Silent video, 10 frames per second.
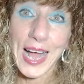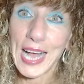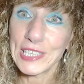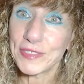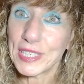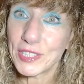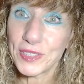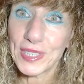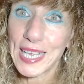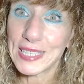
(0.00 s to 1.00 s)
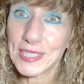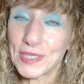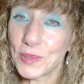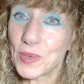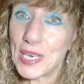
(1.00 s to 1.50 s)
I drink 2
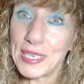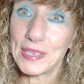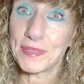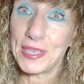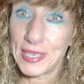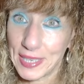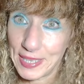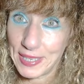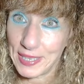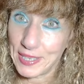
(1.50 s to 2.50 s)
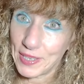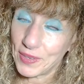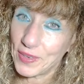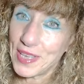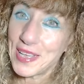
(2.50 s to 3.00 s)
glasses of wine every night, you
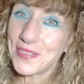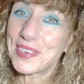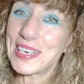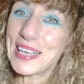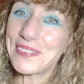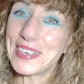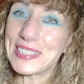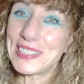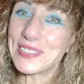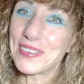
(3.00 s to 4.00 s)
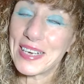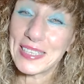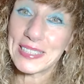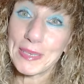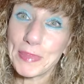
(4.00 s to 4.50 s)
know? When I went to,
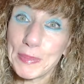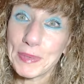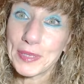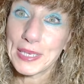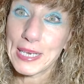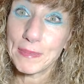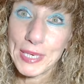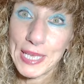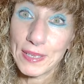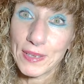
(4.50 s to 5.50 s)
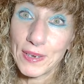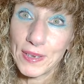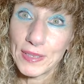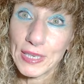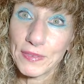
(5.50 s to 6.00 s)
some people think I'm an
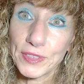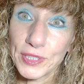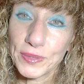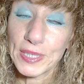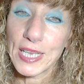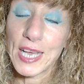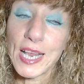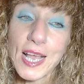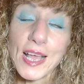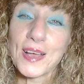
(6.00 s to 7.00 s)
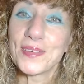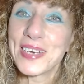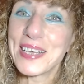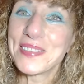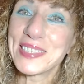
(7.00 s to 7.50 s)
alcoholic for doing that.
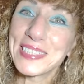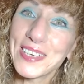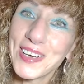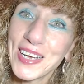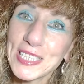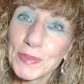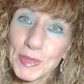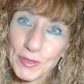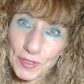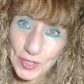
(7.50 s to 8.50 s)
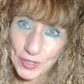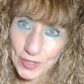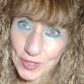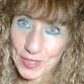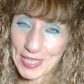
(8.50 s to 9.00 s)
When I went to the hospital for
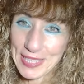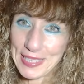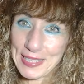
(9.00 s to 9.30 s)
GERD,